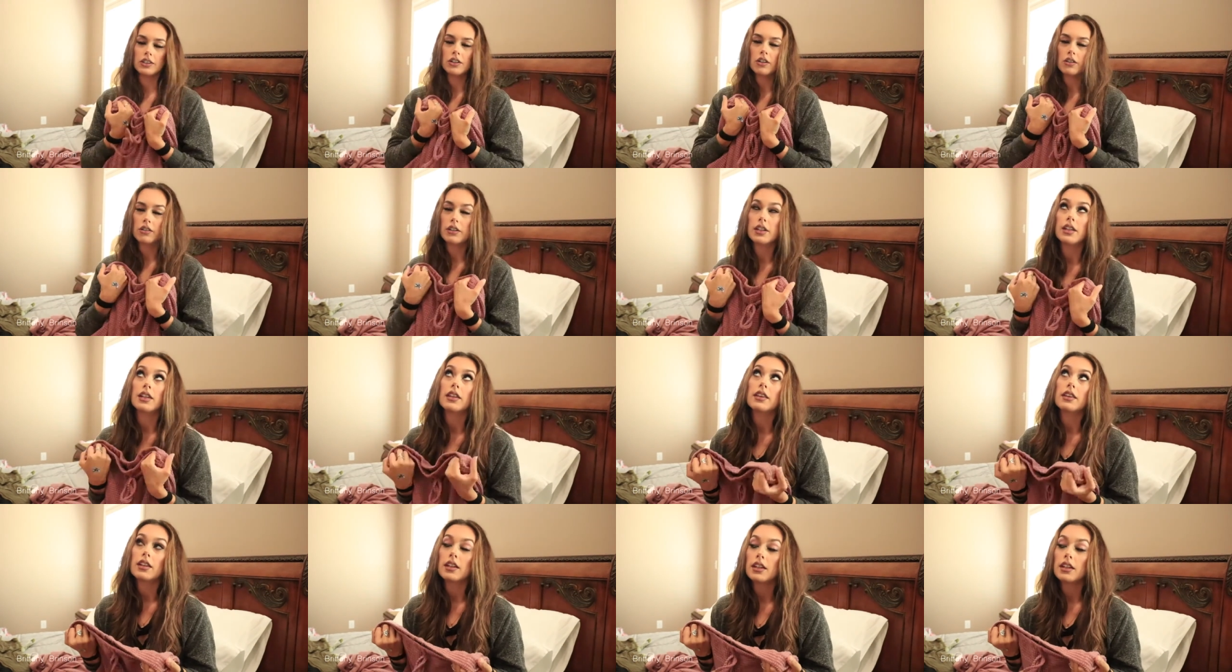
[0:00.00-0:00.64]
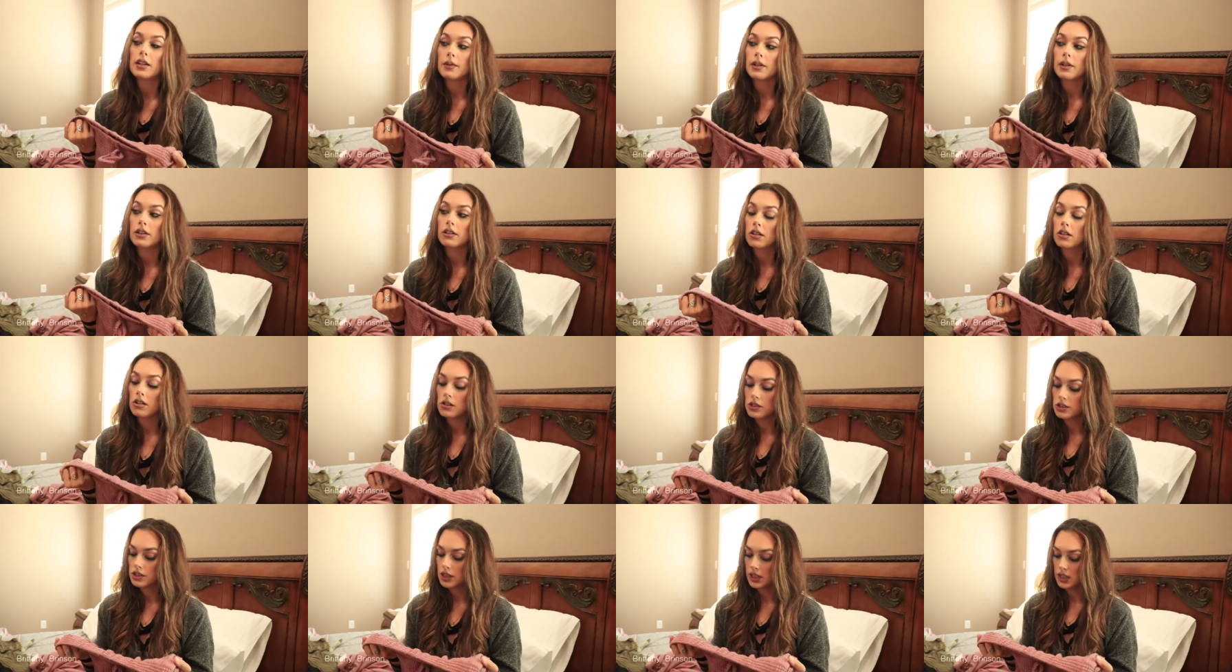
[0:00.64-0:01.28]
low-key thinking about
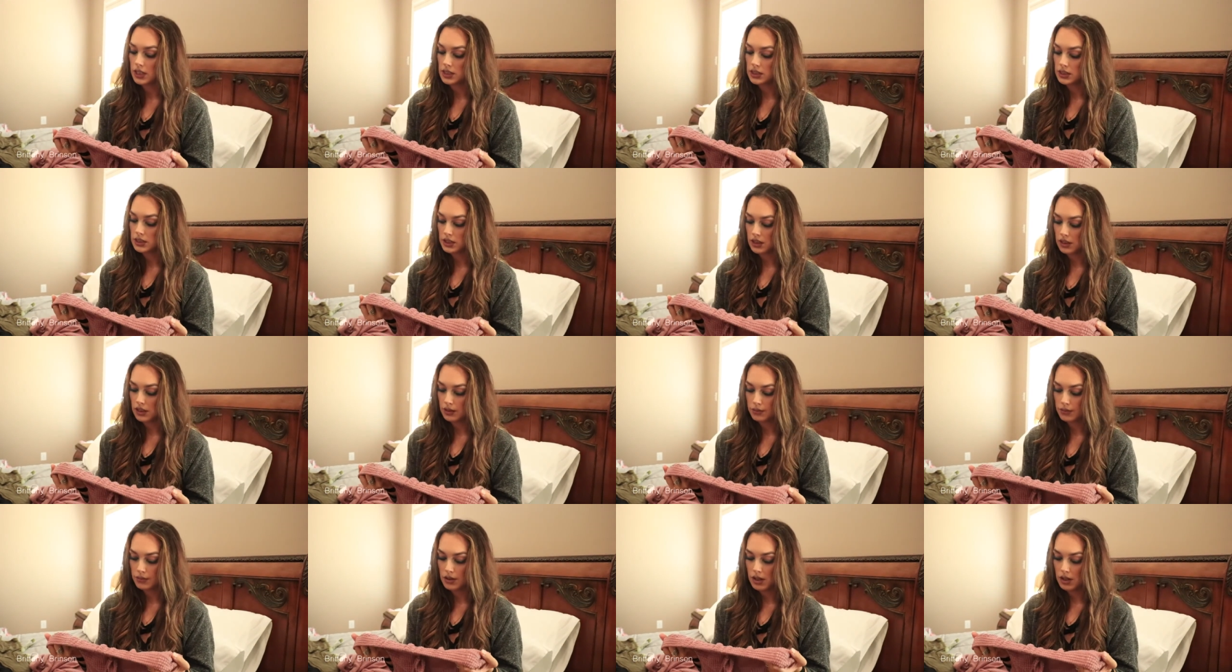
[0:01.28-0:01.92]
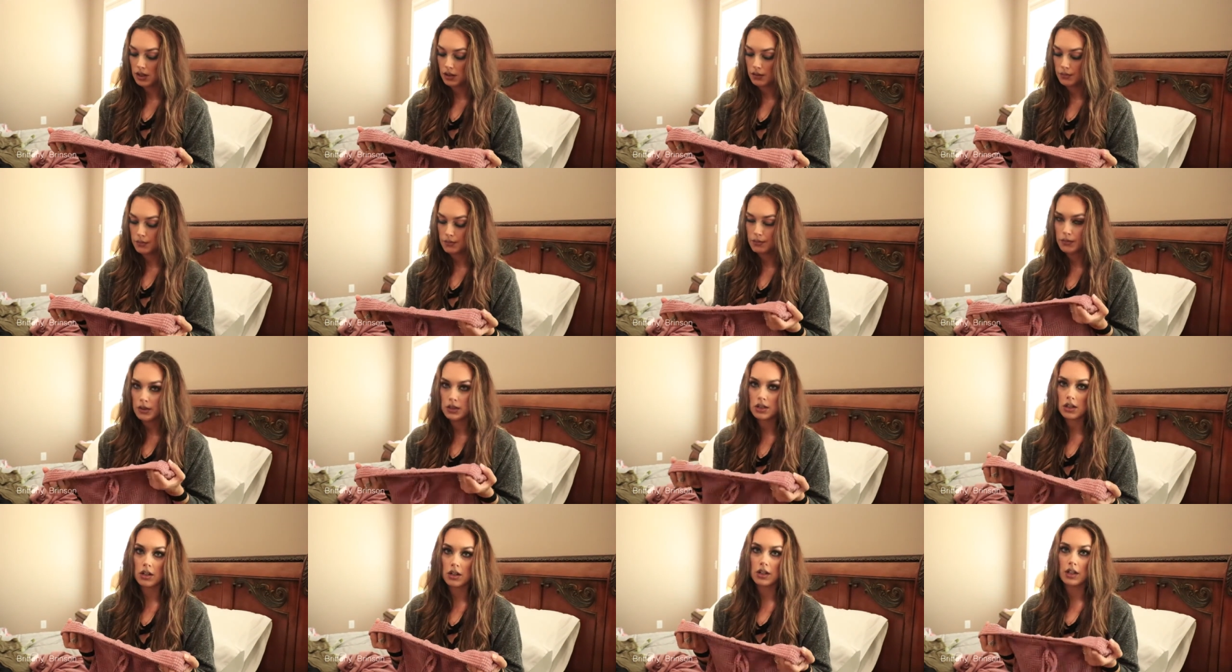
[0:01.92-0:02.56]
crocheting some
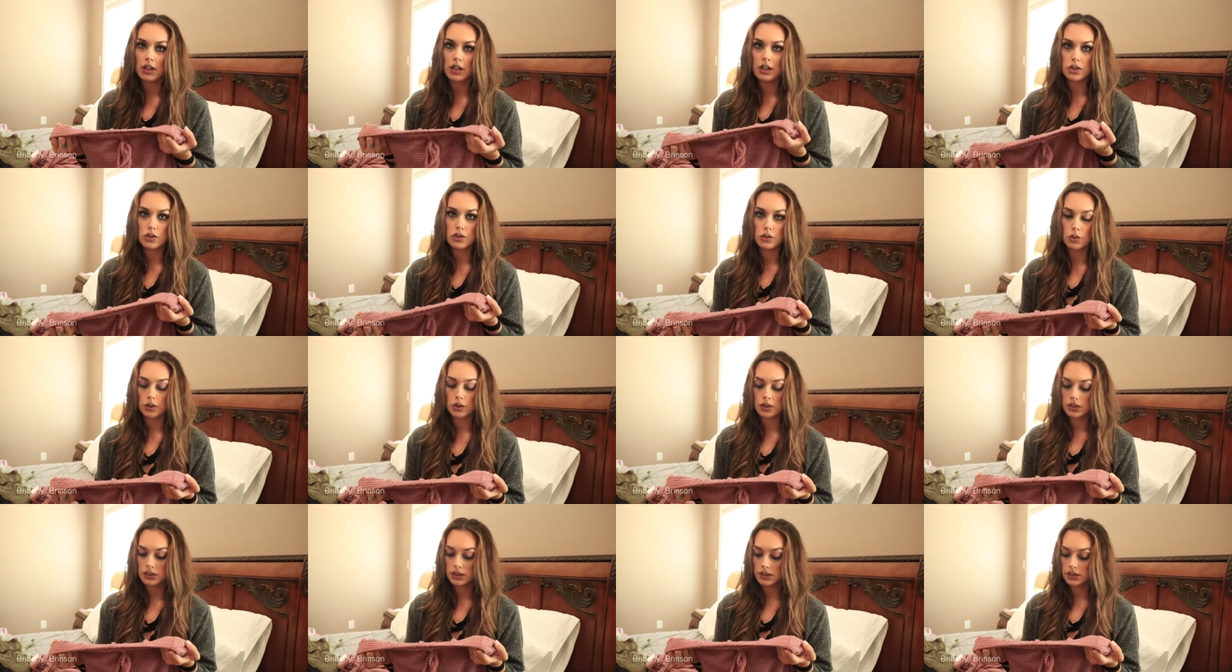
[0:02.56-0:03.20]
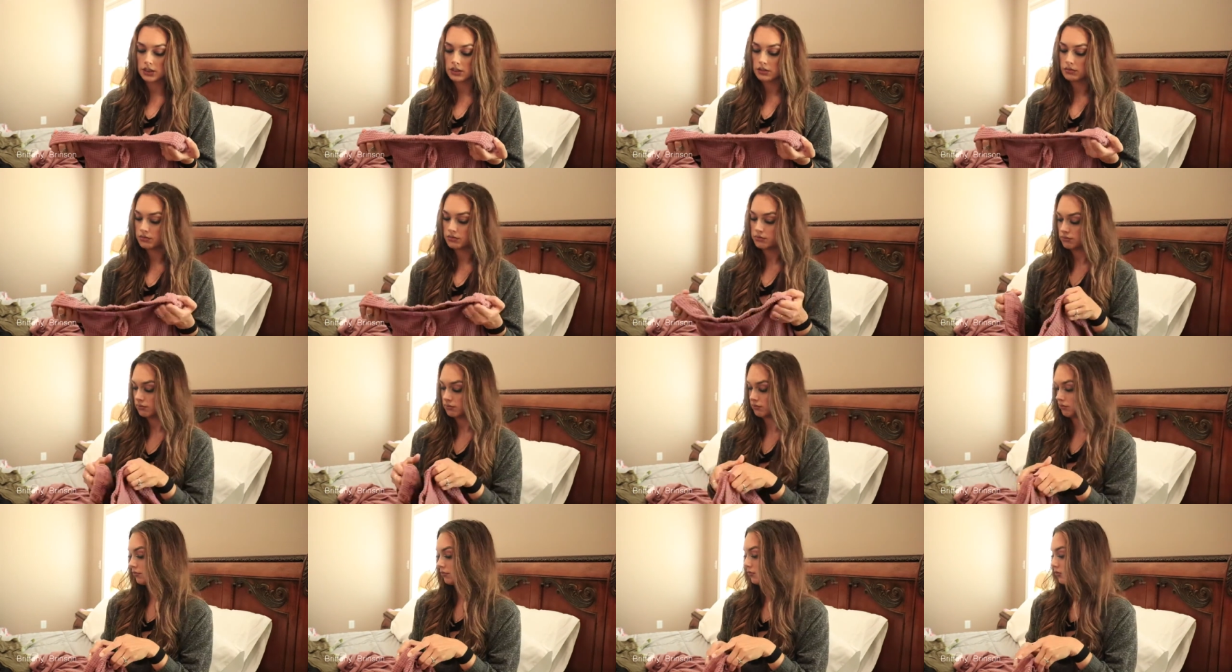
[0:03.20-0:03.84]
maternity shorts,
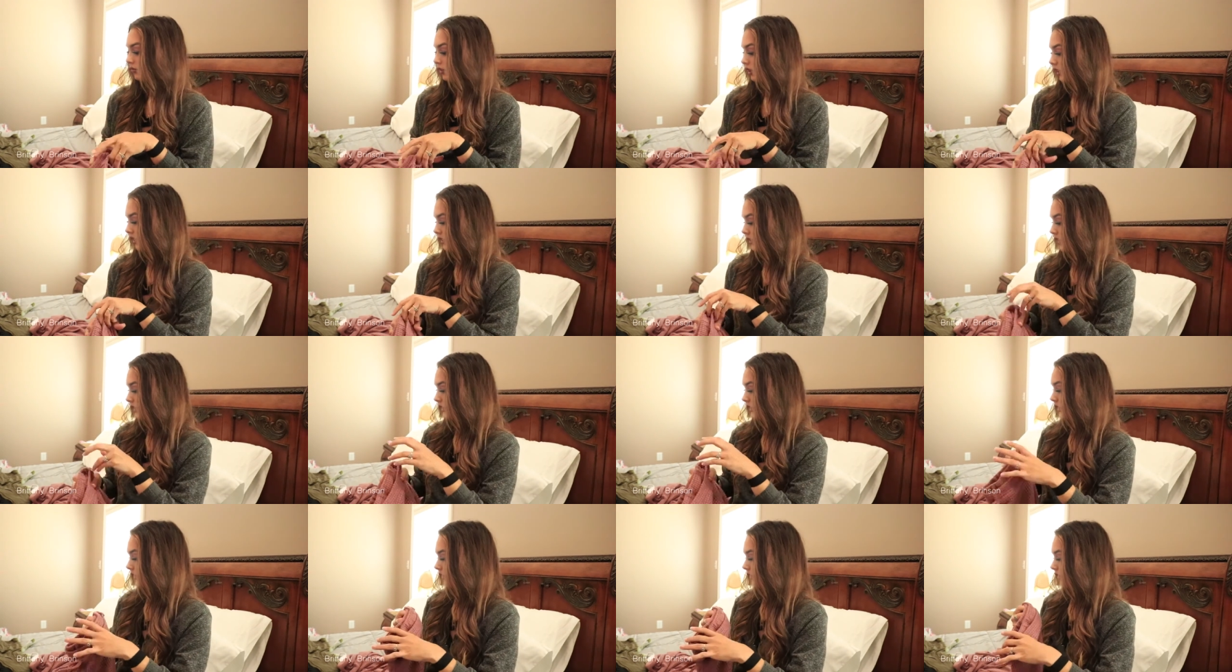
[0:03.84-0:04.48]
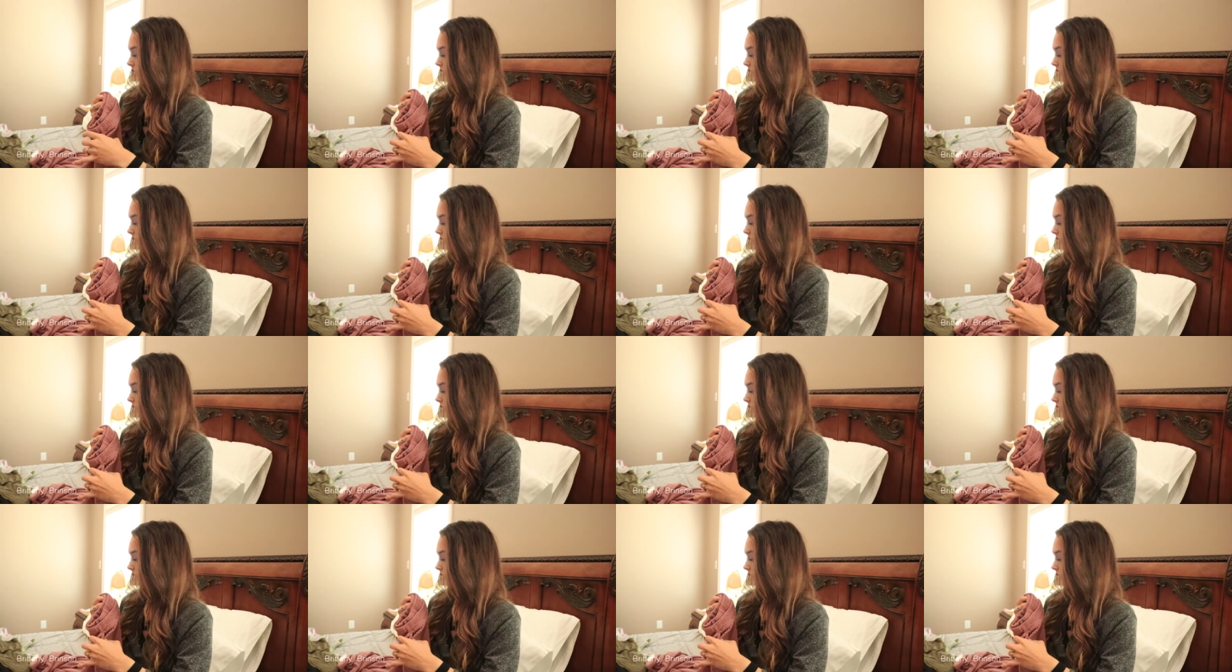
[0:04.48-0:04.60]
because I think